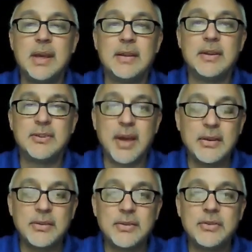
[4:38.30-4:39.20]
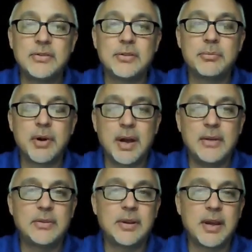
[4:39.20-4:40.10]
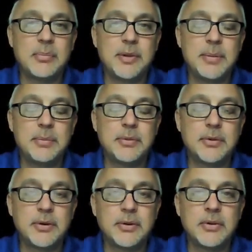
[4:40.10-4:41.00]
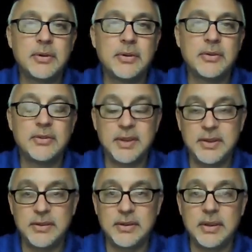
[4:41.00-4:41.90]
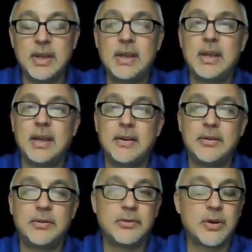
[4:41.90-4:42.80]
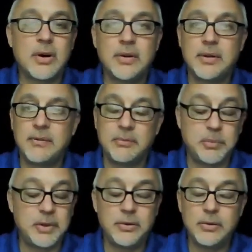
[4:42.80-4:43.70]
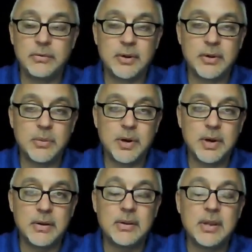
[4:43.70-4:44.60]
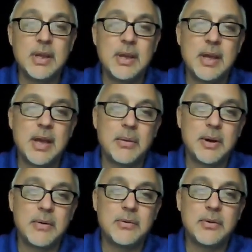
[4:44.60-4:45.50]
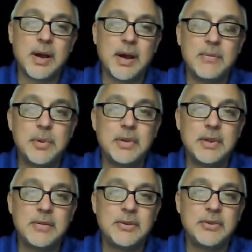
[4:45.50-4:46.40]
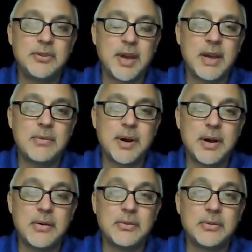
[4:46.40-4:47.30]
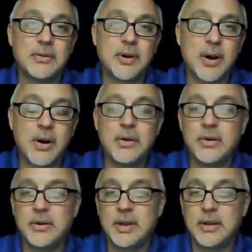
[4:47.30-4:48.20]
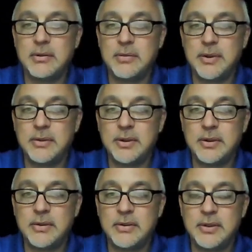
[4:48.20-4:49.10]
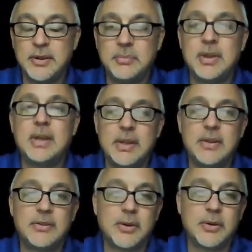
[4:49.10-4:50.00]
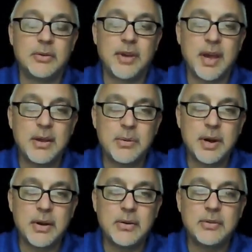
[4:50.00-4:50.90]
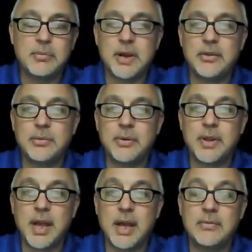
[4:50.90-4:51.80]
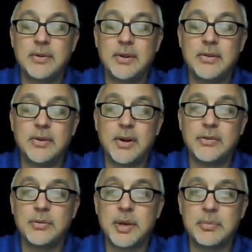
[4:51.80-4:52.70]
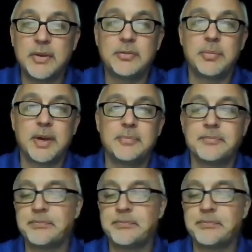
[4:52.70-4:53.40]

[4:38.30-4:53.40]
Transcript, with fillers: The Texans surprised a lot of people earlier in the season, and they're strong. They've been doing really well. However, I believe that the Jaguars are going to get revenge on this team. So the Jaguars at minus one and a half is also my best bet.